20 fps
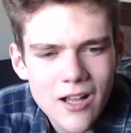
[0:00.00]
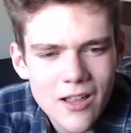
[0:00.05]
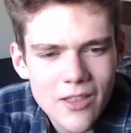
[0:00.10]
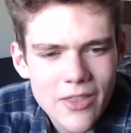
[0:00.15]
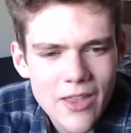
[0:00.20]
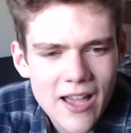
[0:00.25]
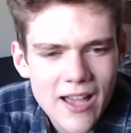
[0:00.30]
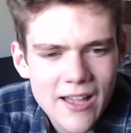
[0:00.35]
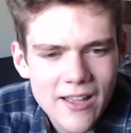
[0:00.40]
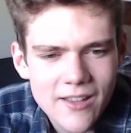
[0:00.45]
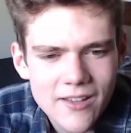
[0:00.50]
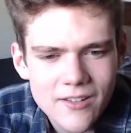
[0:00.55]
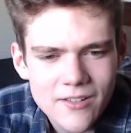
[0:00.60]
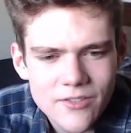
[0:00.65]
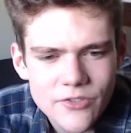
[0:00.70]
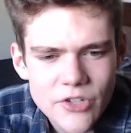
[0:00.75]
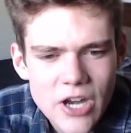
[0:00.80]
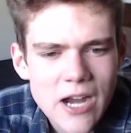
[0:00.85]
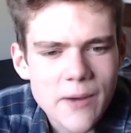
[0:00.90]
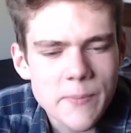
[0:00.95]
that
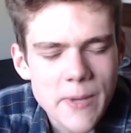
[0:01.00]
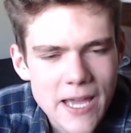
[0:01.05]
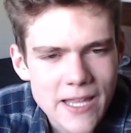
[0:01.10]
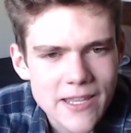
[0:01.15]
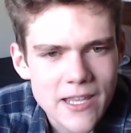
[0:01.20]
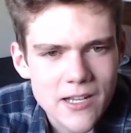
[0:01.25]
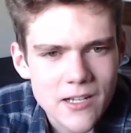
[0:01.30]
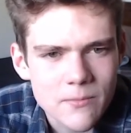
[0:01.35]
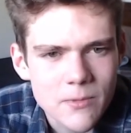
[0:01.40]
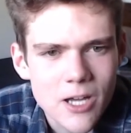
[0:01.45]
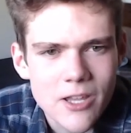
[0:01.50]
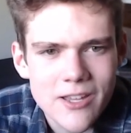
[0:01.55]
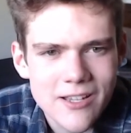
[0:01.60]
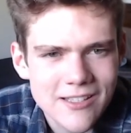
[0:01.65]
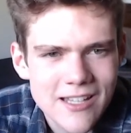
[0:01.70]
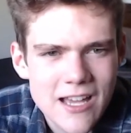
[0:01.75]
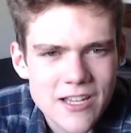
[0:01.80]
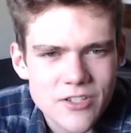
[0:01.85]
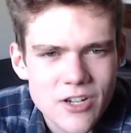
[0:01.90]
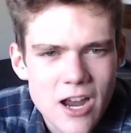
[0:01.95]
trackpad that I bought, that
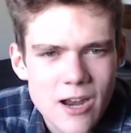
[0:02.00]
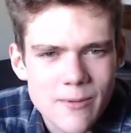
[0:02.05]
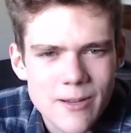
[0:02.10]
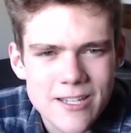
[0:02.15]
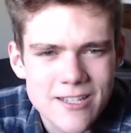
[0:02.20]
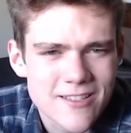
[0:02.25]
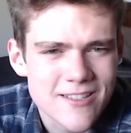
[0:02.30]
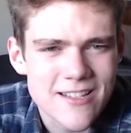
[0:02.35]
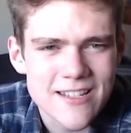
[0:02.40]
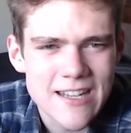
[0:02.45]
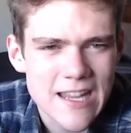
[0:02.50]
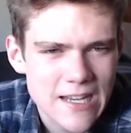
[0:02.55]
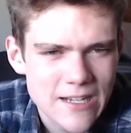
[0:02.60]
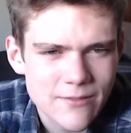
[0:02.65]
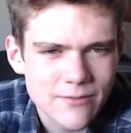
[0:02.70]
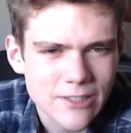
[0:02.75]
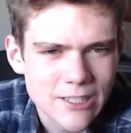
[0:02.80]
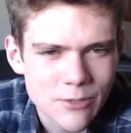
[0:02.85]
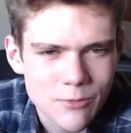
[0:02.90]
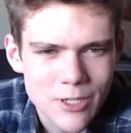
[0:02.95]
glass trackpad, doesn't
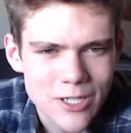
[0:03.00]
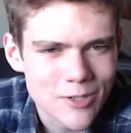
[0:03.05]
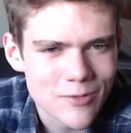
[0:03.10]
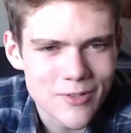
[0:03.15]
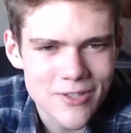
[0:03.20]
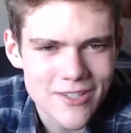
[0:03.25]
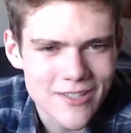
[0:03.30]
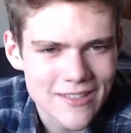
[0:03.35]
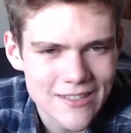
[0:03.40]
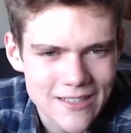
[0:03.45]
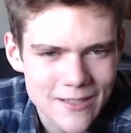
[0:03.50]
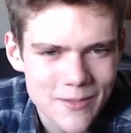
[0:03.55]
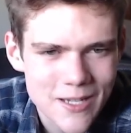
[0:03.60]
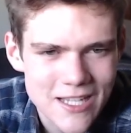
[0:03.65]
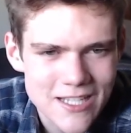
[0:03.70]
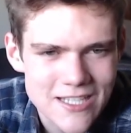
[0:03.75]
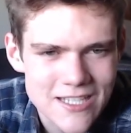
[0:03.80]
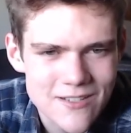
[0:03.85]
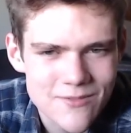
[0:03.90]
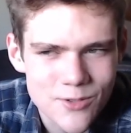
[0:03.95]
natively work with the
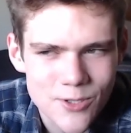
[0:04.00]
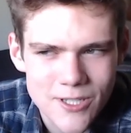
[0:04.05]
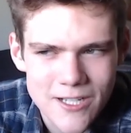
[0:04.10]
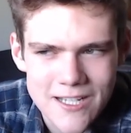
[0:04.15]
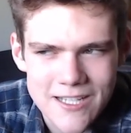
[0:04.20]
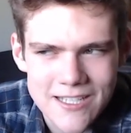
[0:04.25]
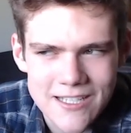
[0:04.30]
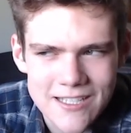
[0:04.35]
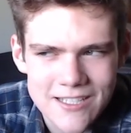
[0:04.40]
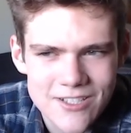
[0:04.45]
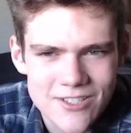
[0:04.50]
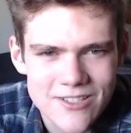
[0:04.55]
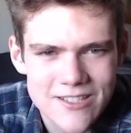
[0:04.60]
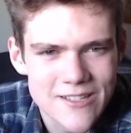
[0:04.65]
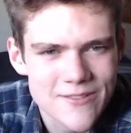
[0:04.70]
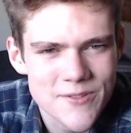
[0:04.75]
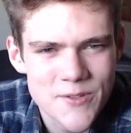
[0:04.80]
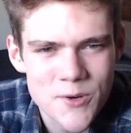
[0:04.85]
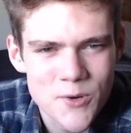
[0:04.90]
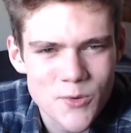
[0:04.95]
ThinkPad T480. It just
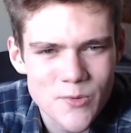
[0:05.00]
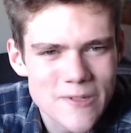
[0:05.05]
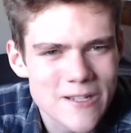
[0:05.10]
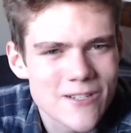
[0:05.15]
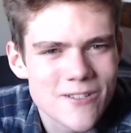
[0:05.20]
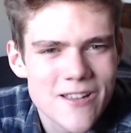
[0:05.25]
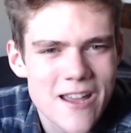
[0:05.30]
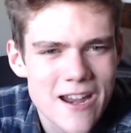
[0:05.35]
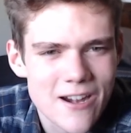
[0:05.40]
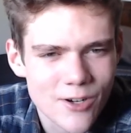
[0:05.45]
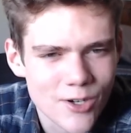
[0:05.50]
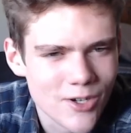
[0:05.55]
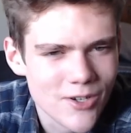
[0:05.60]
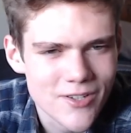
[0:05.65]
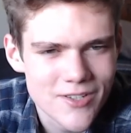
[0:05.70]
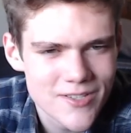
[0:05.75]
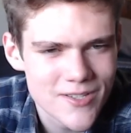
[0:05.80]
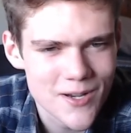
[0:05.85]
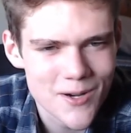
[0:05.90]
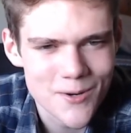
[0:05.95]
gives you a weird error.
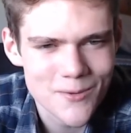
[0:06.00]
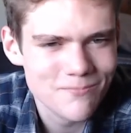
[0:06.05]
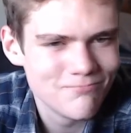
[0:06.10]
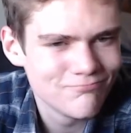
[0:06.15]
So